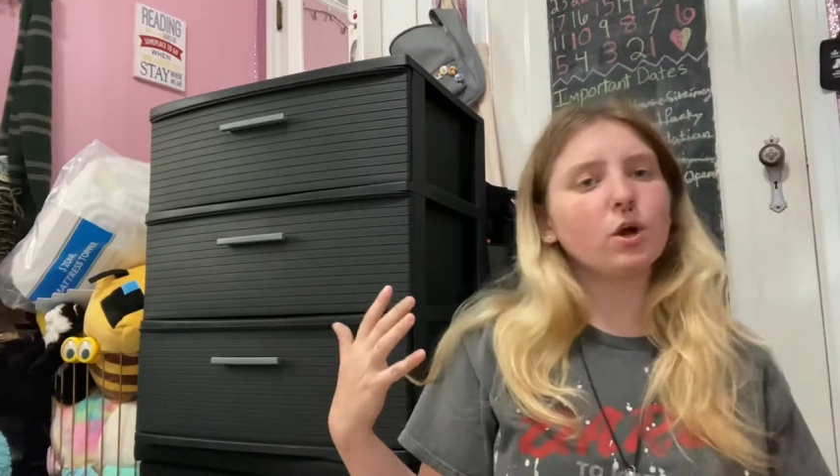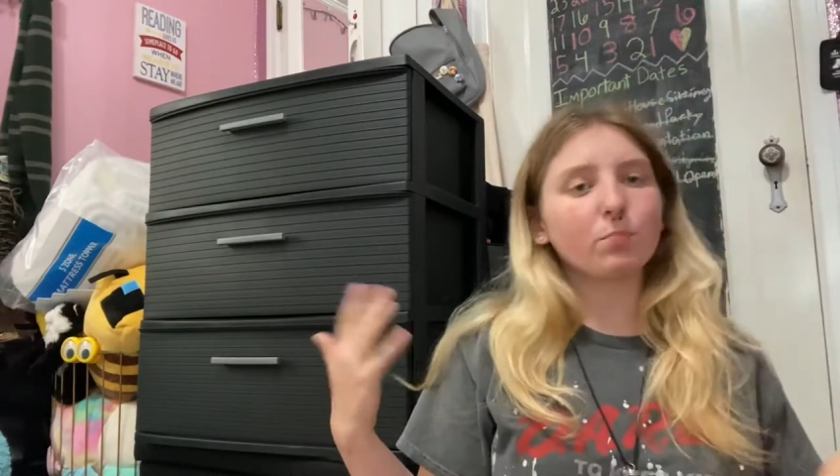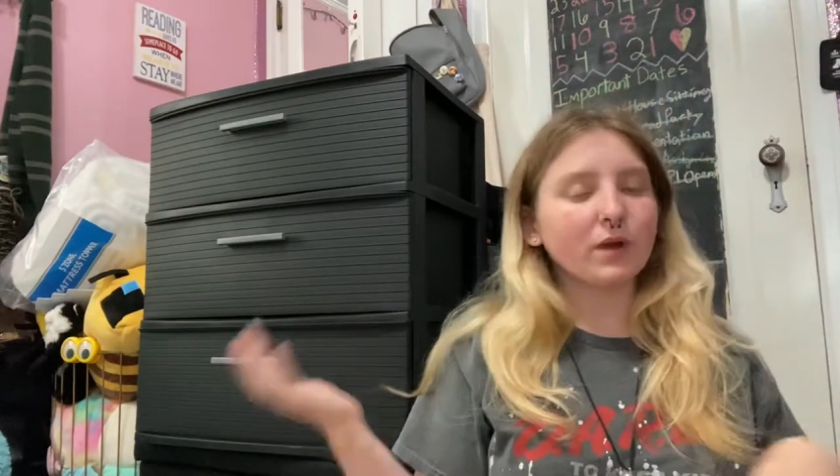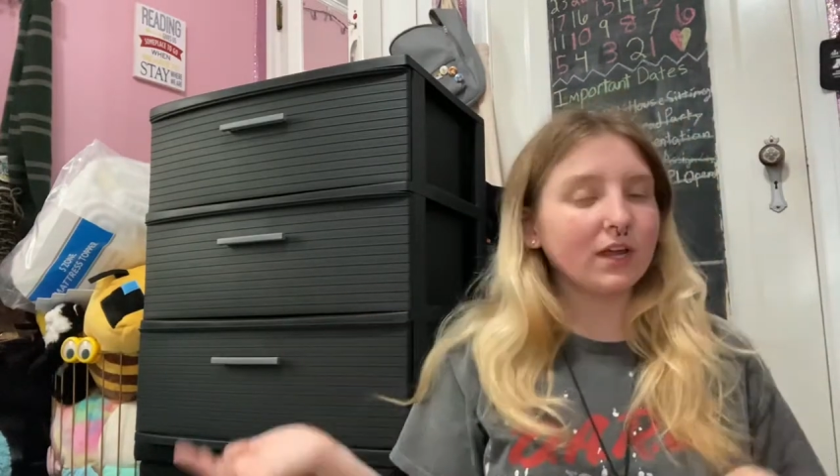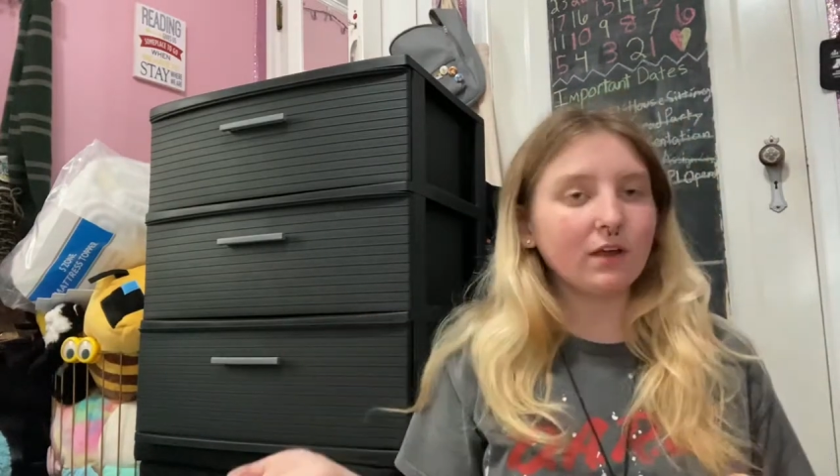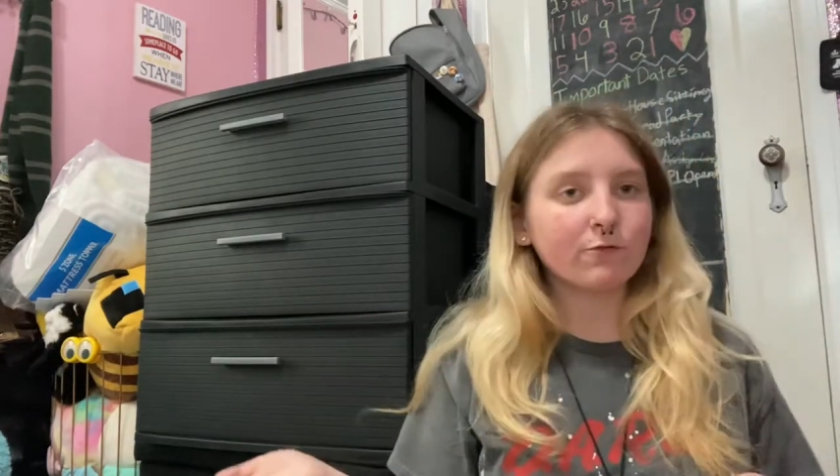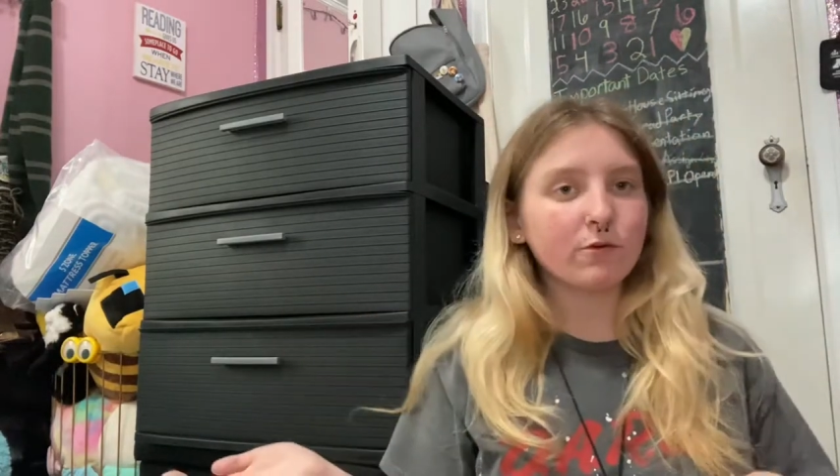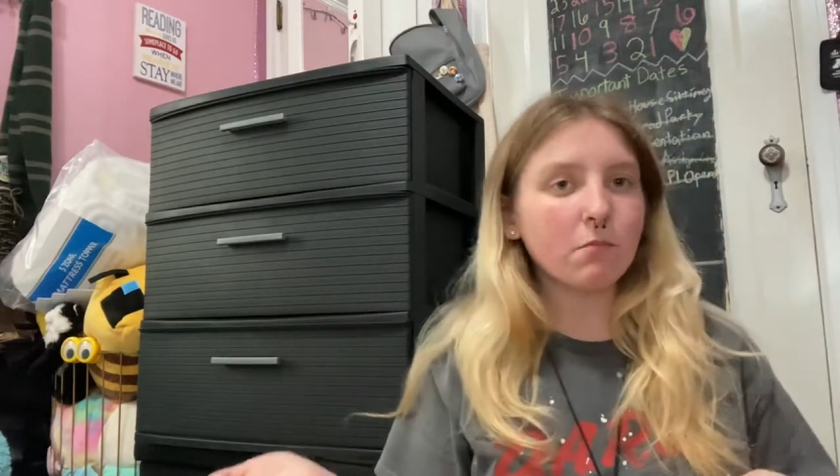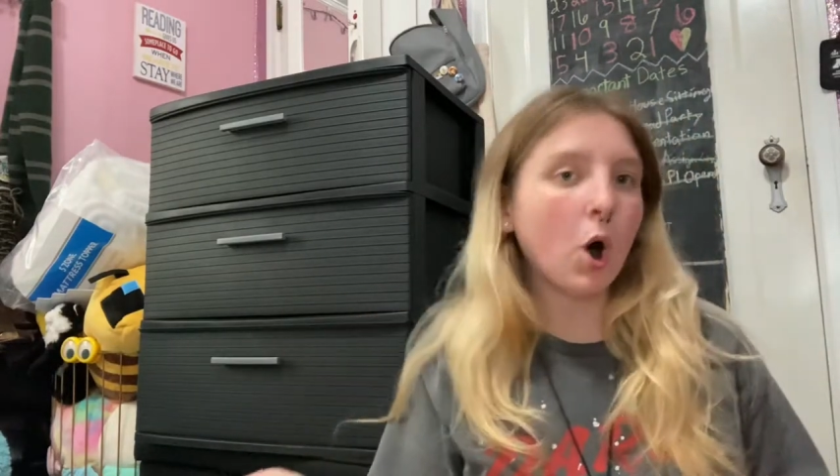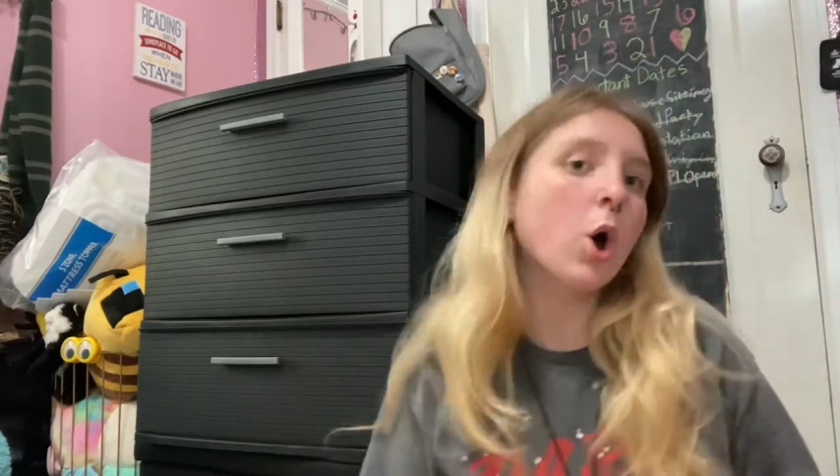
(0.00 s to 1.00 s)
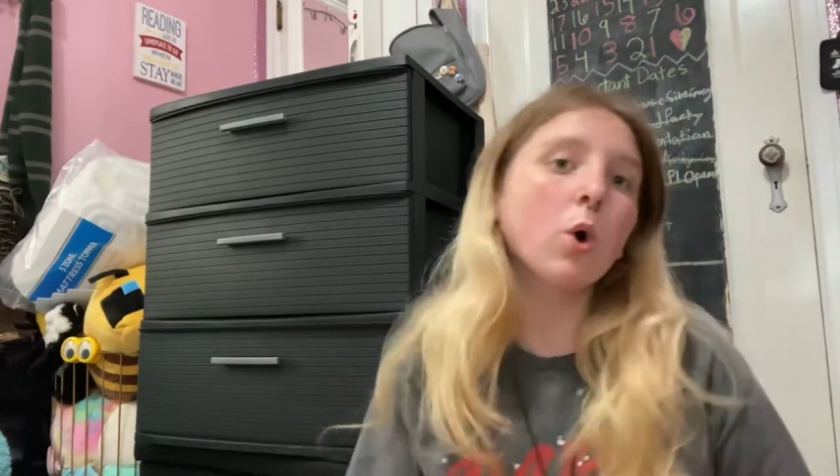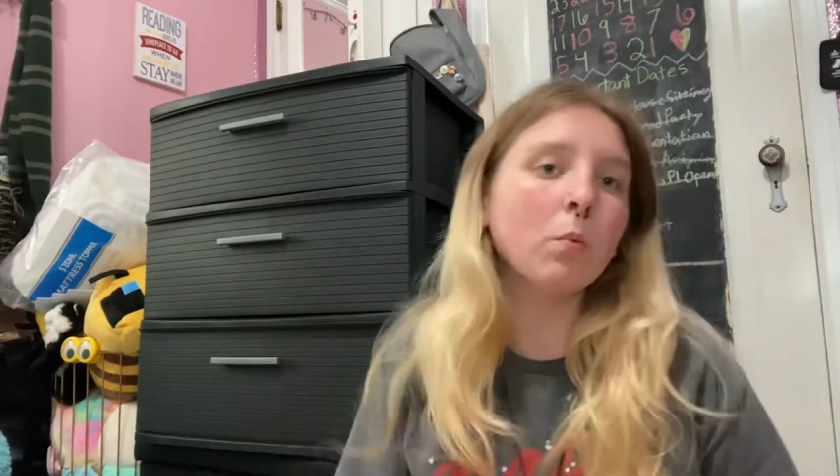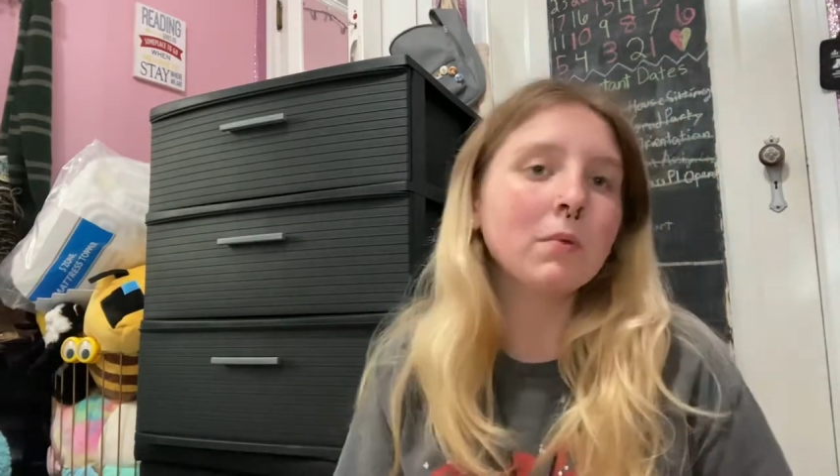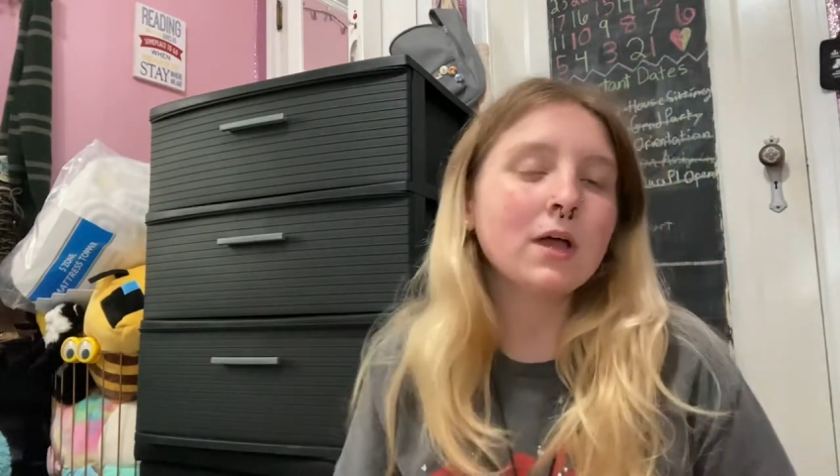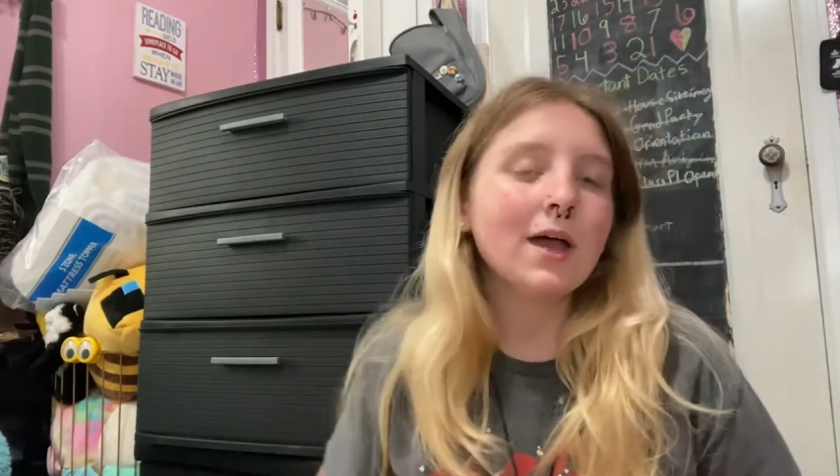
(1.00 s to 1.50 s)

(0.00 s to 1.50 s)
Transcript: bringing from home